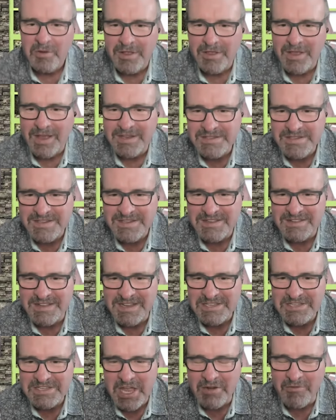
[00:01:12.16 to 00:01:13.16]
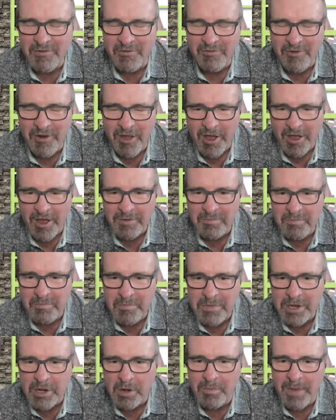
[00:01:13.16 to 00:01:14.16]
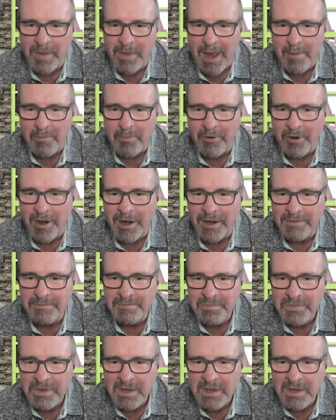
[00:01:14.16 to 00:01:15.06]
Well, that's kind of a flawed mental map, right?